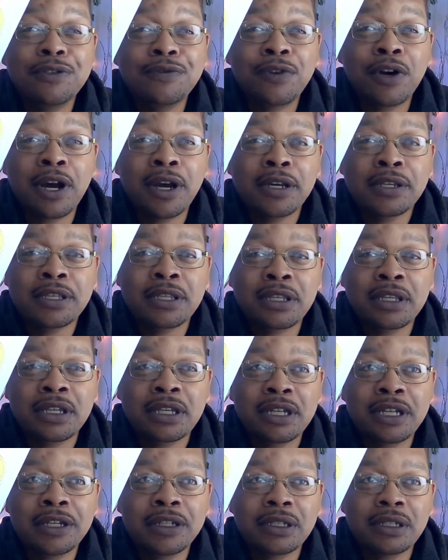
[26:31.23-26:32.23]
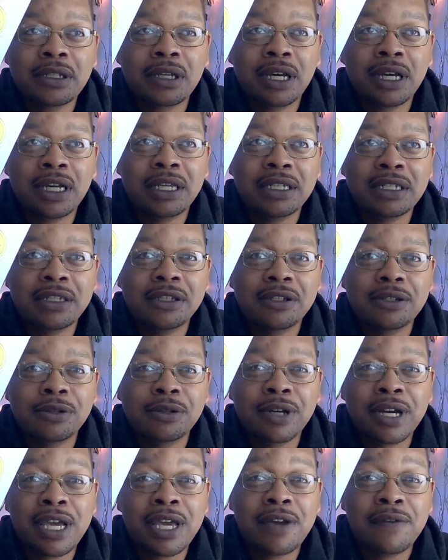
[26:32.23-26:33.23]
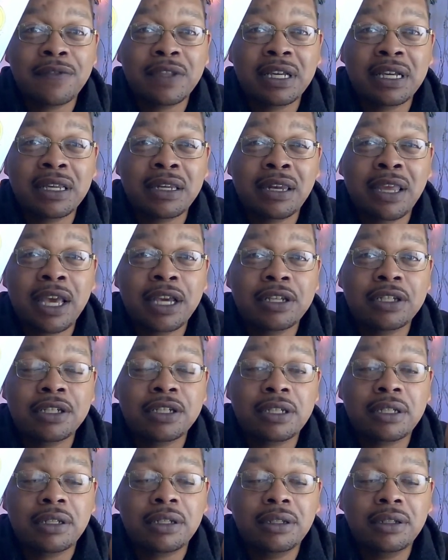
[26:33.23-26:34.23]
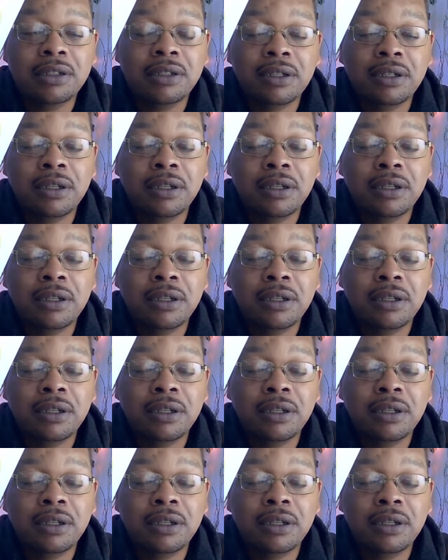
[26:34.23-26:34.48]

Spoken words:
as far as the disarray of the connection.